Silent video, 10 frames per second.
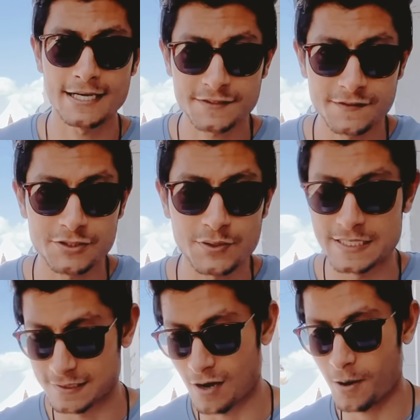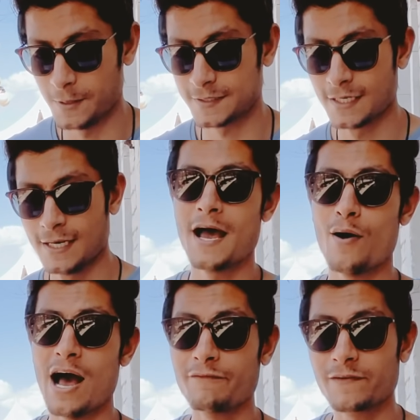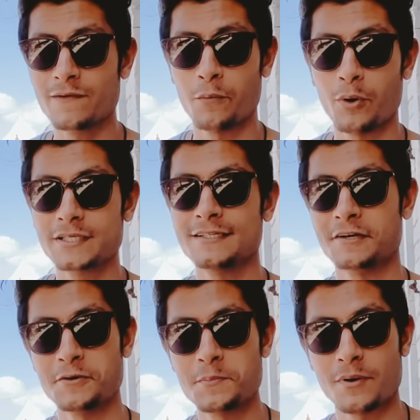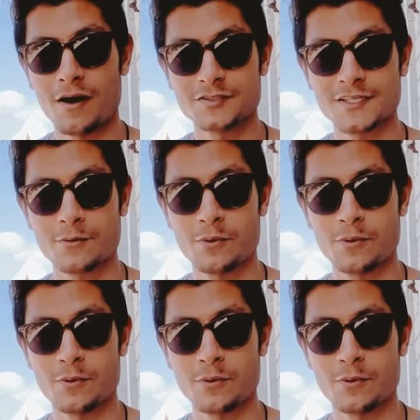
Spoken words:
Next feature is comment. Now, have you ever worked in a group project